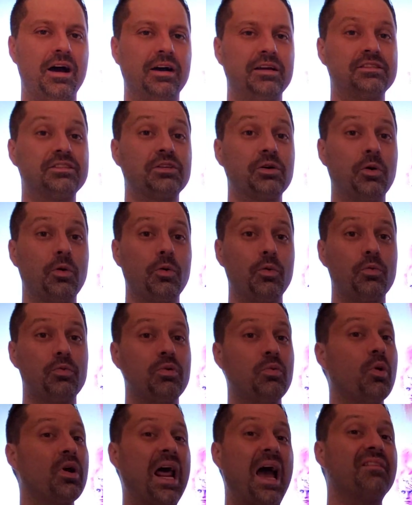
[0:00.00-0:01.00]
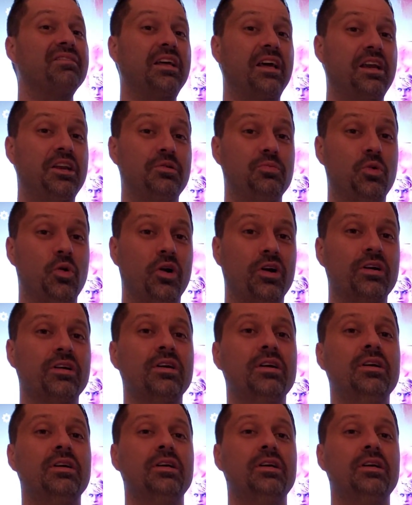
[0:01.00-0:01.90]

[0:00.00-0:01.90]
So we won't have that anymore,